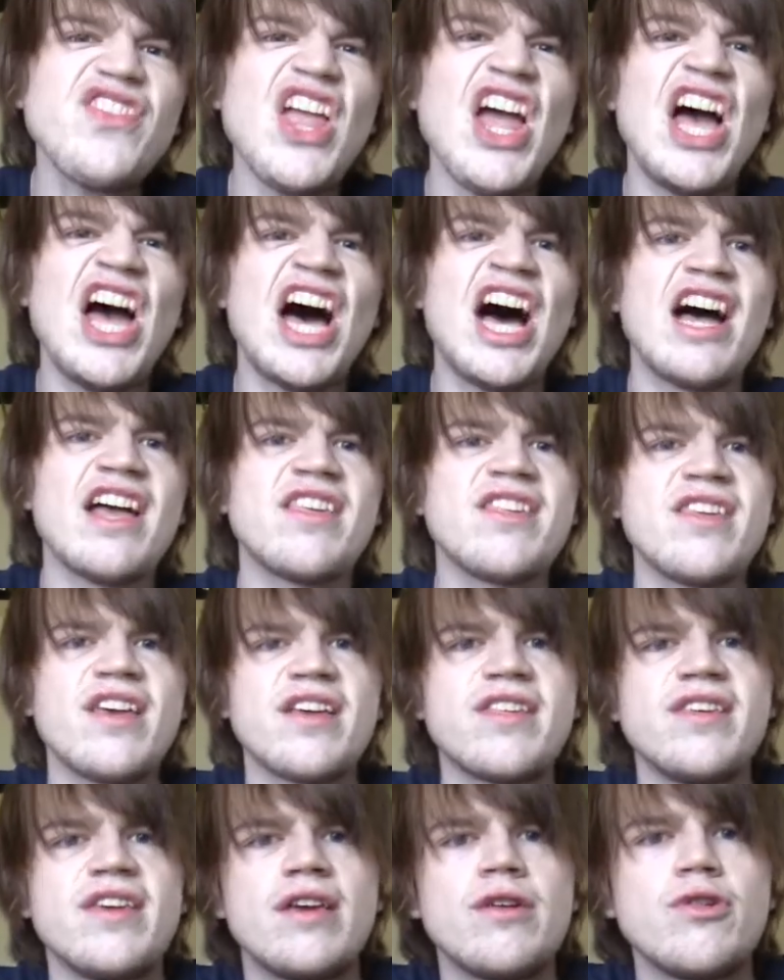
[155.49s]
Ah,
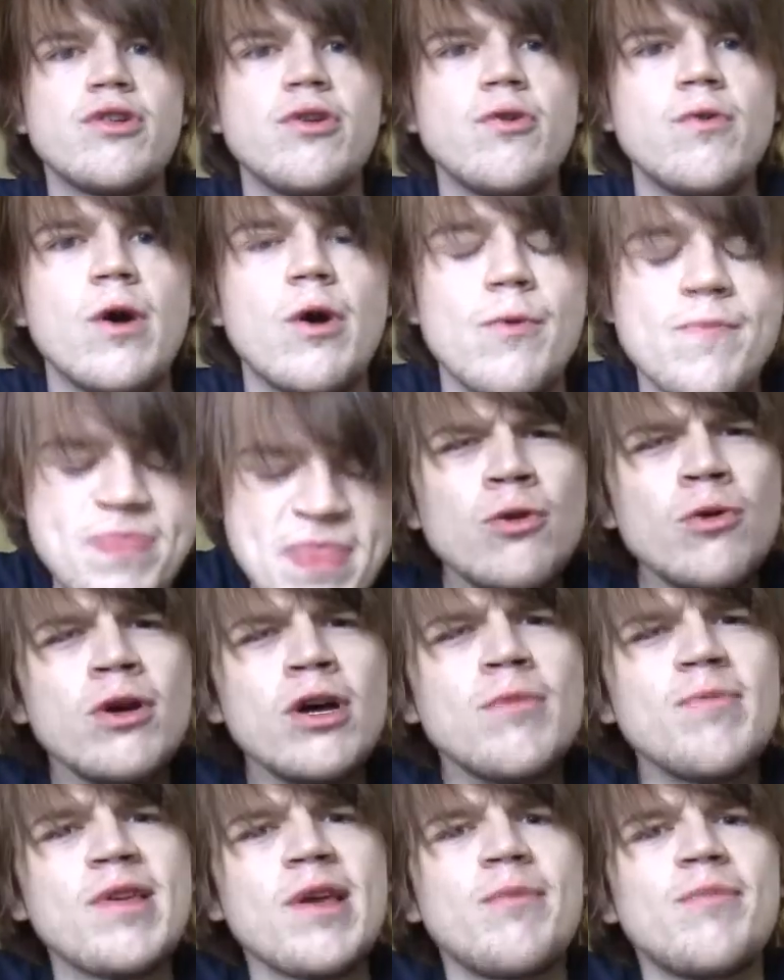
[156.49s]
sexy H2O. Who
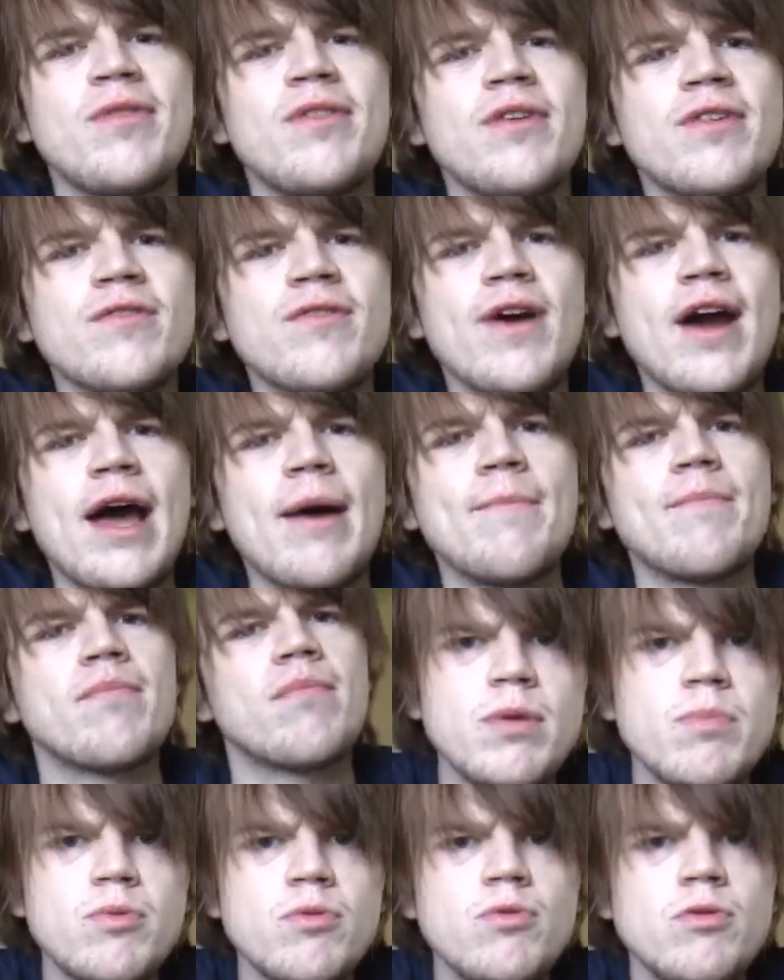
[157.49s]
comes up with this crap?
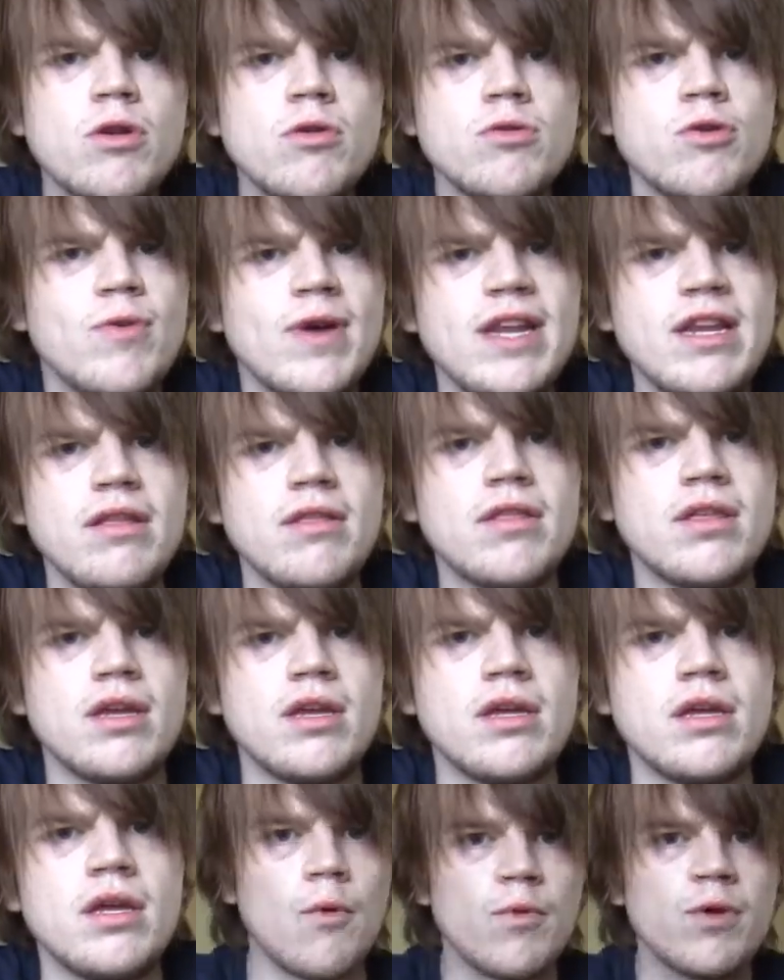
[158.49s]
People who don't know
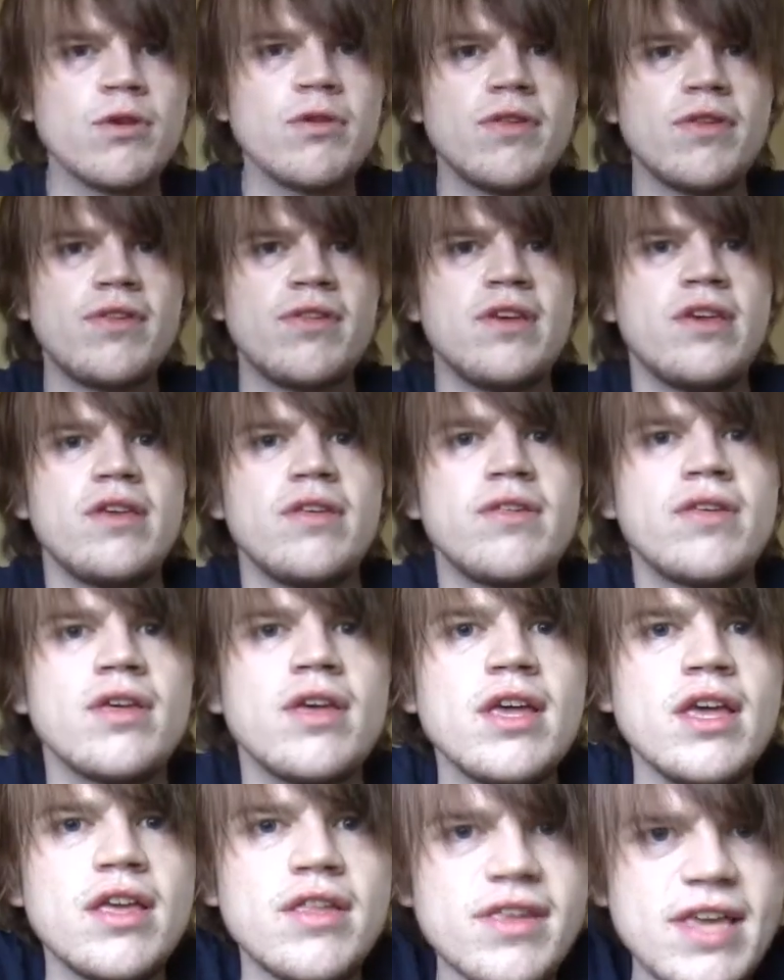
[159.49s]
anything. A real disease
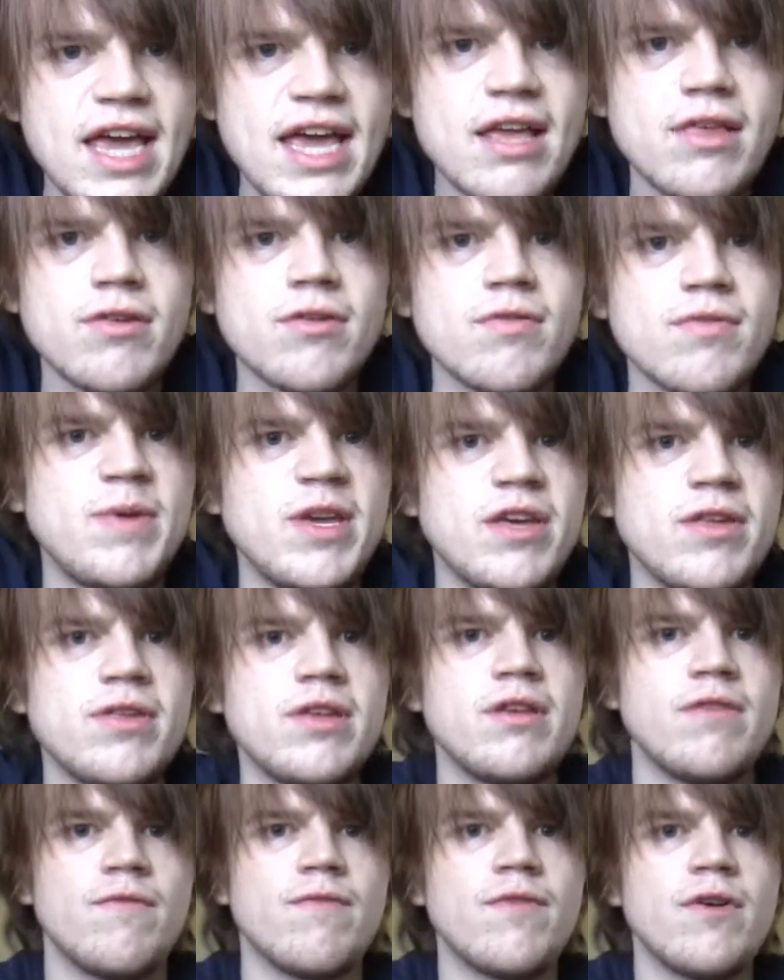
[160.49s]
is cancer because
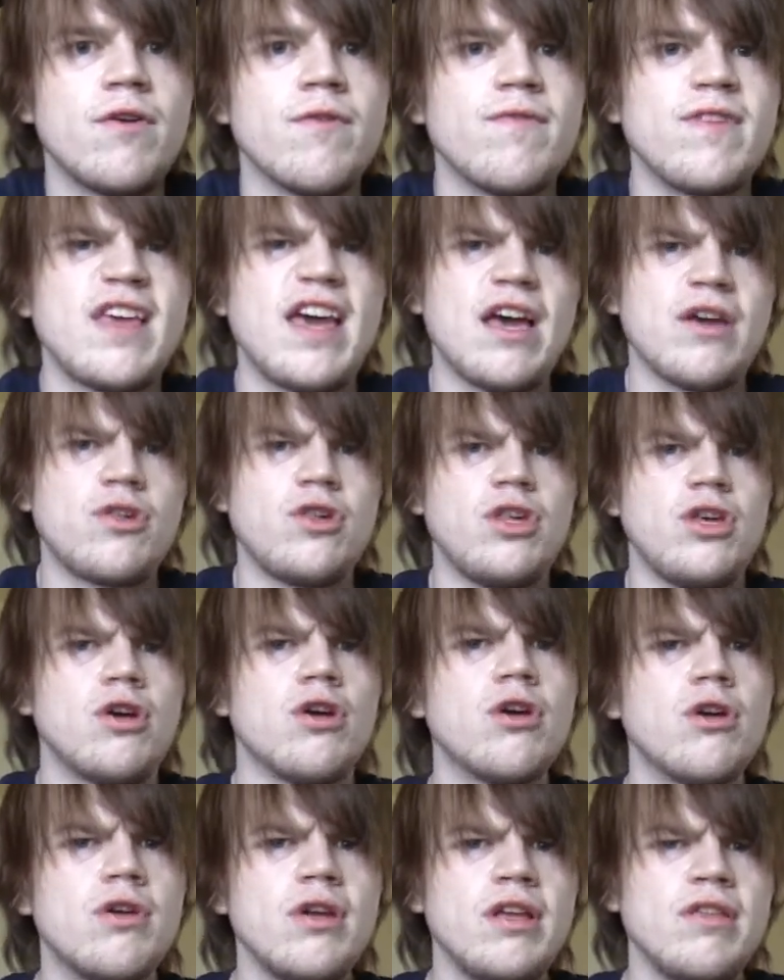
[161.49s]
it involves actually
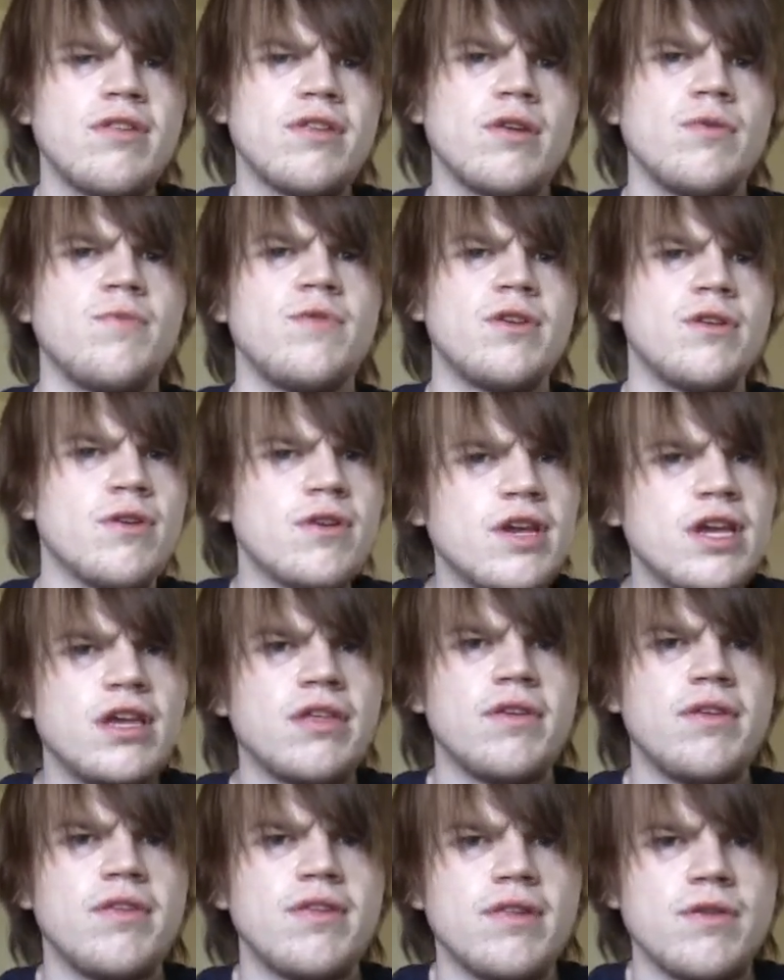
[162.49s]
hurting someone or
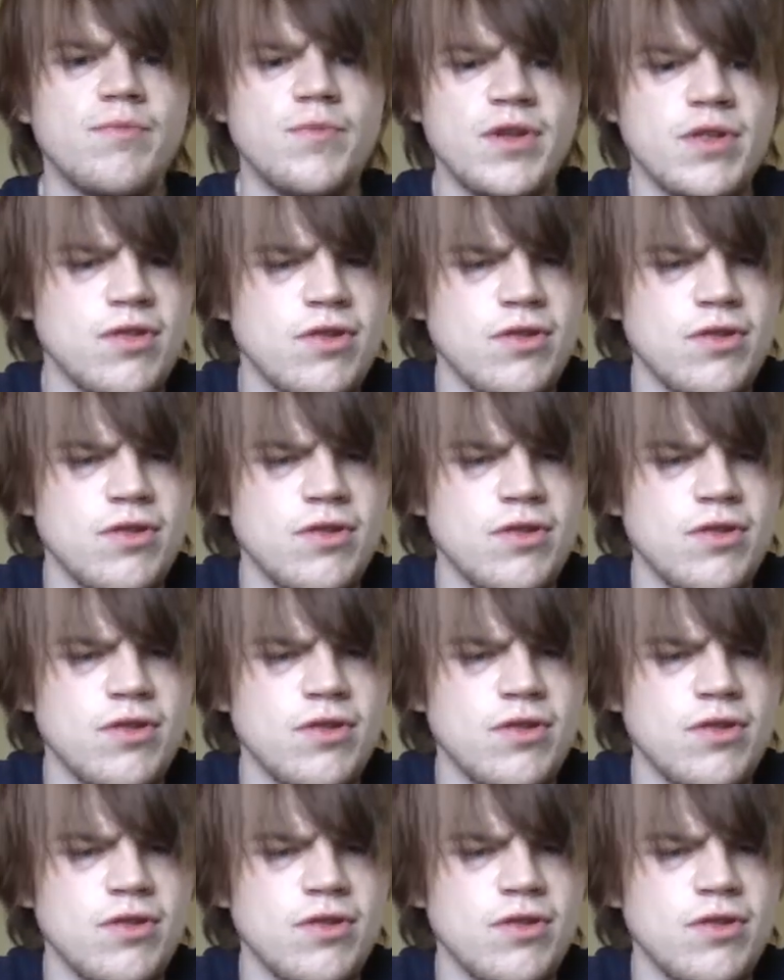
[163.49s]
killing someone,